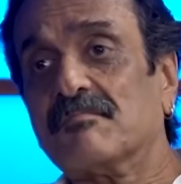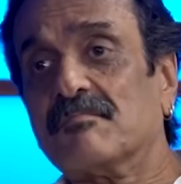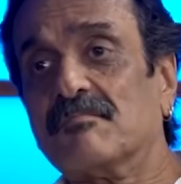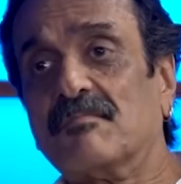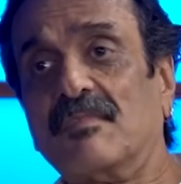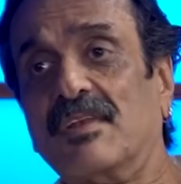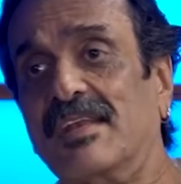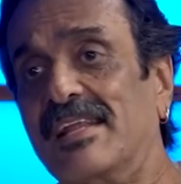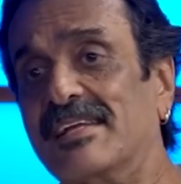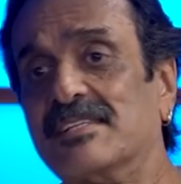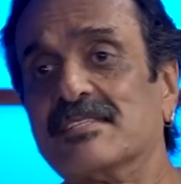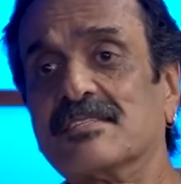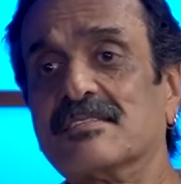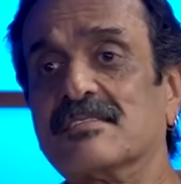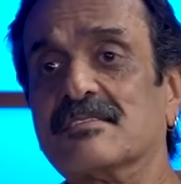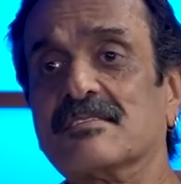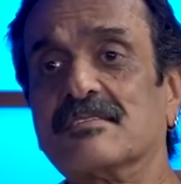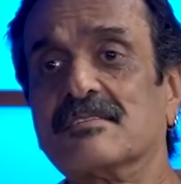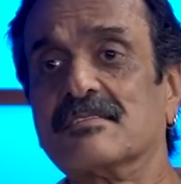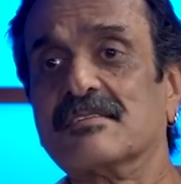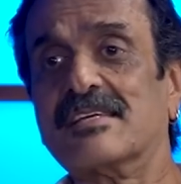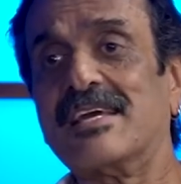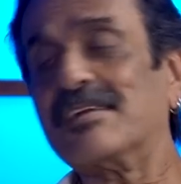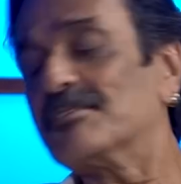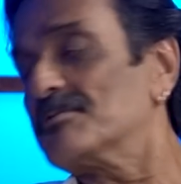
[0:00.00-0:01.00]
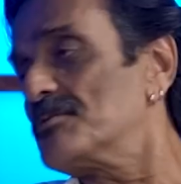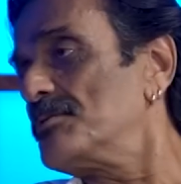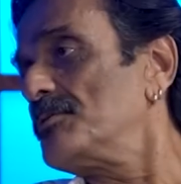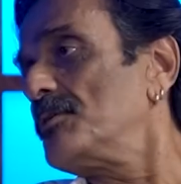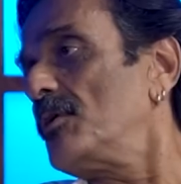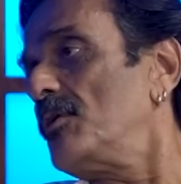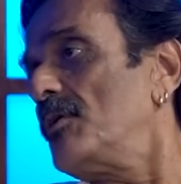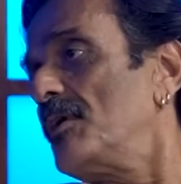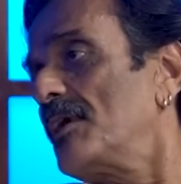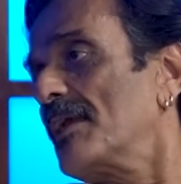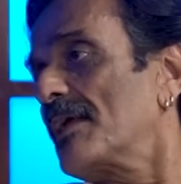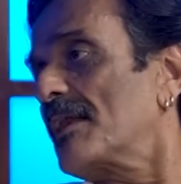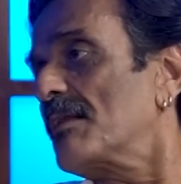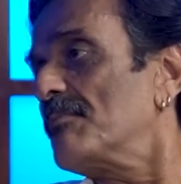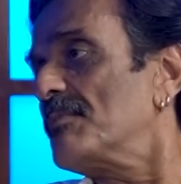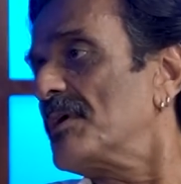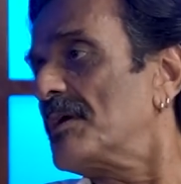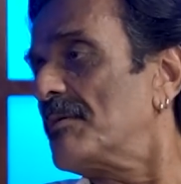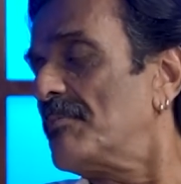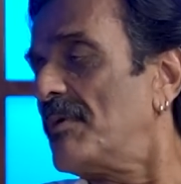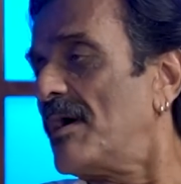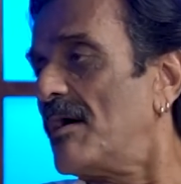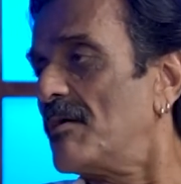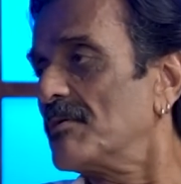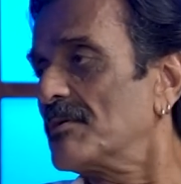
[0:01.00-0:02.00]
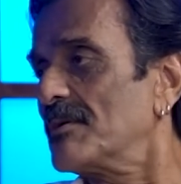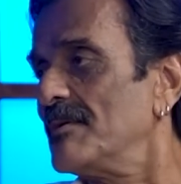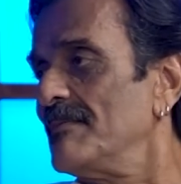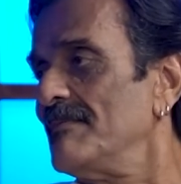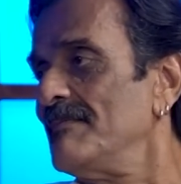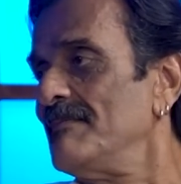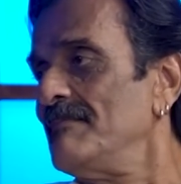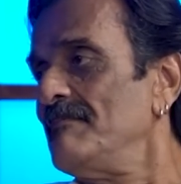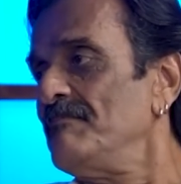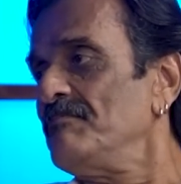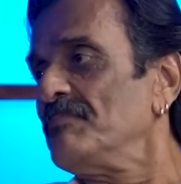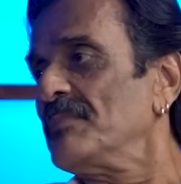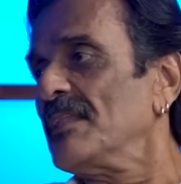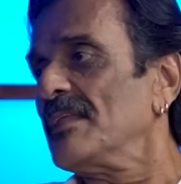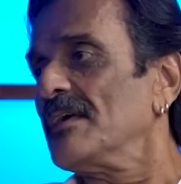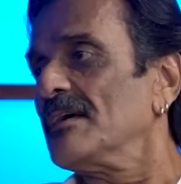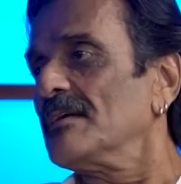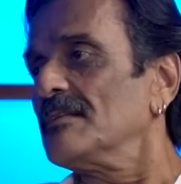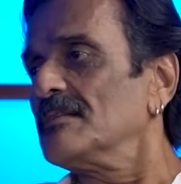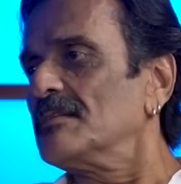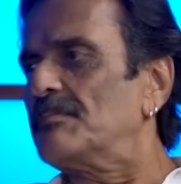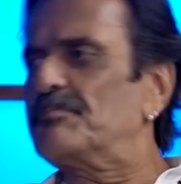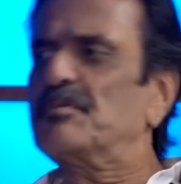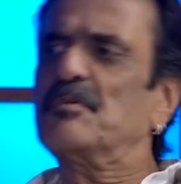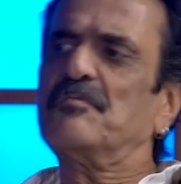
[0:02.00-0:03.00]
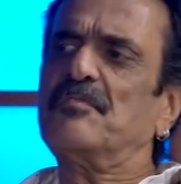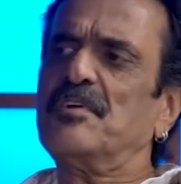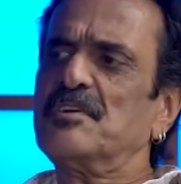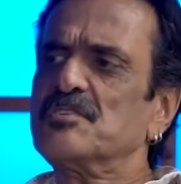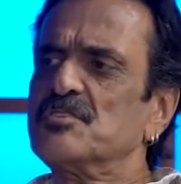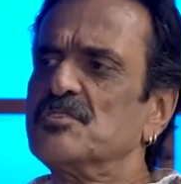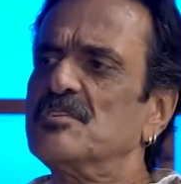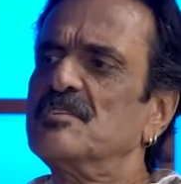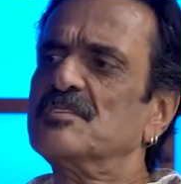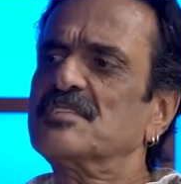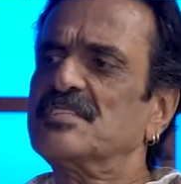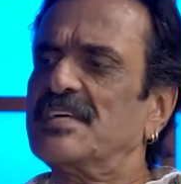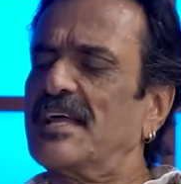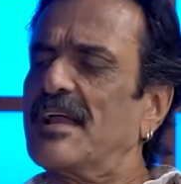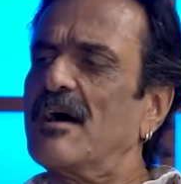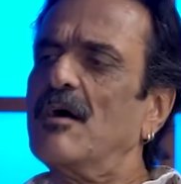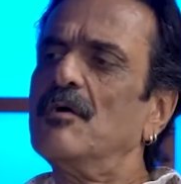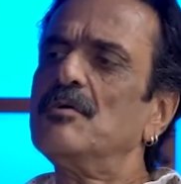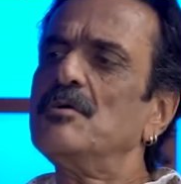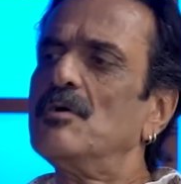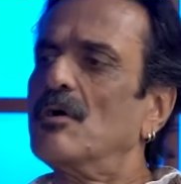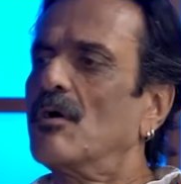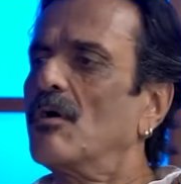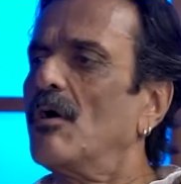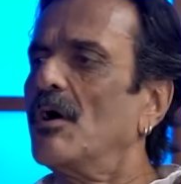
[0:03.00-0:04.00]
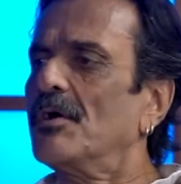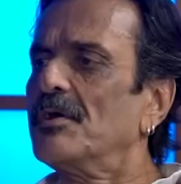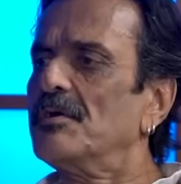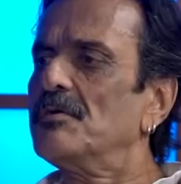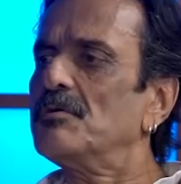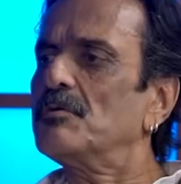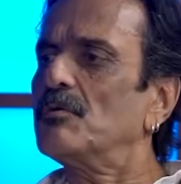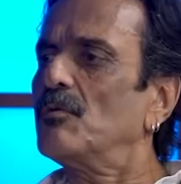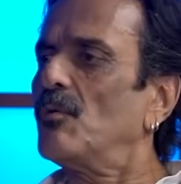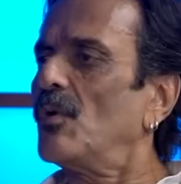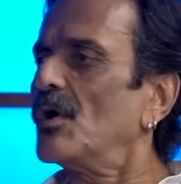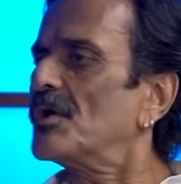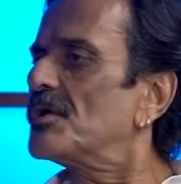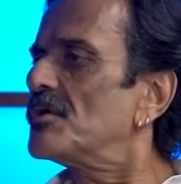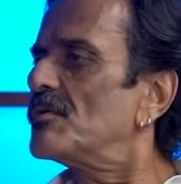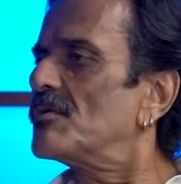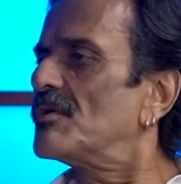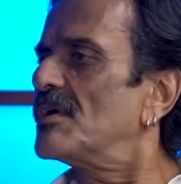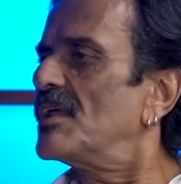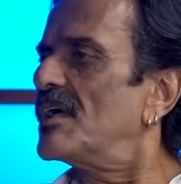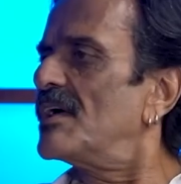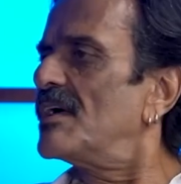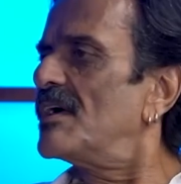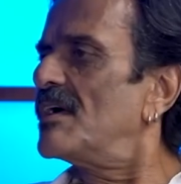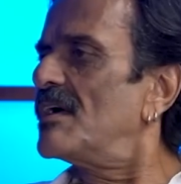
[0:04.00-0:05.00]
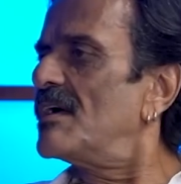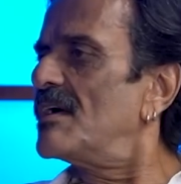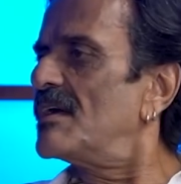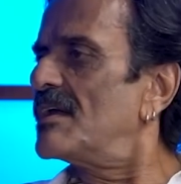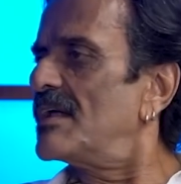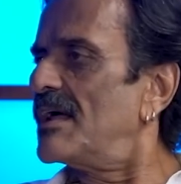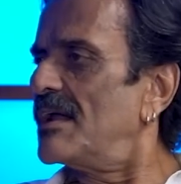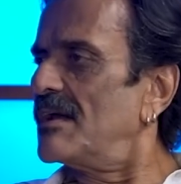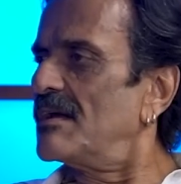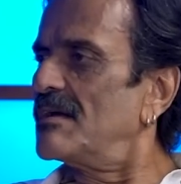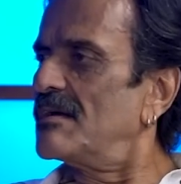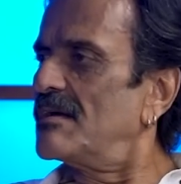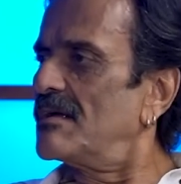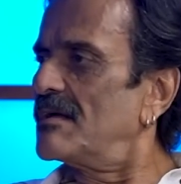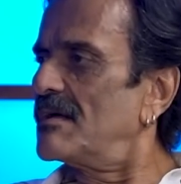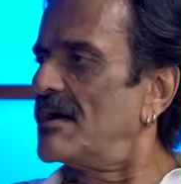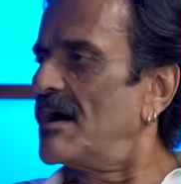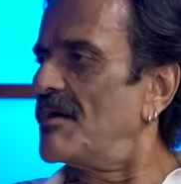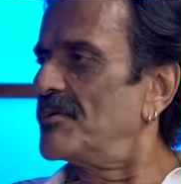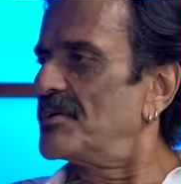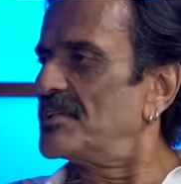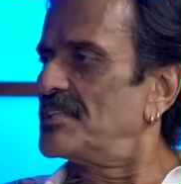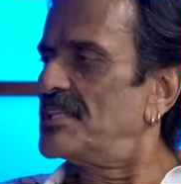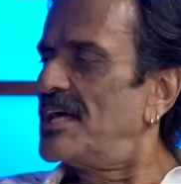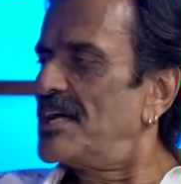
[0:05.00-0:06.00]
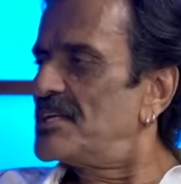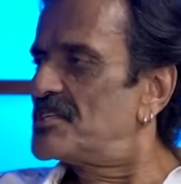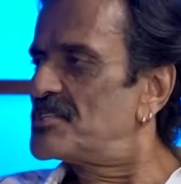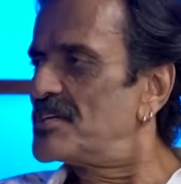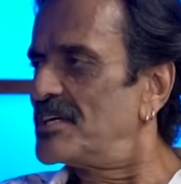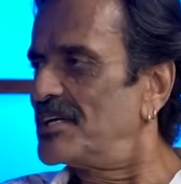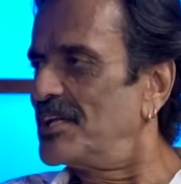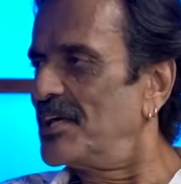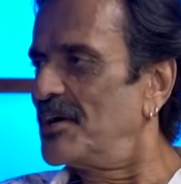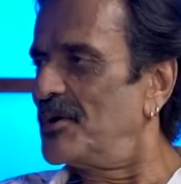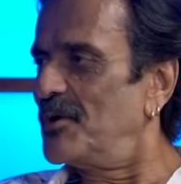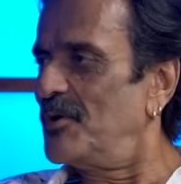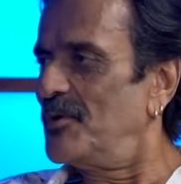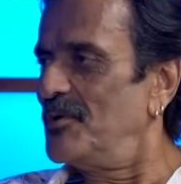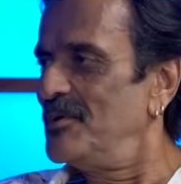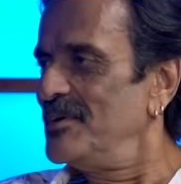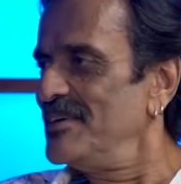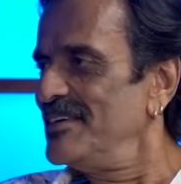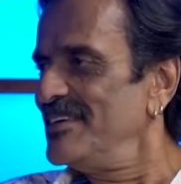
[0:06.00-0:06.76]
let's get to know a little bit about the professional side, how you got into what you did and how did that journey go?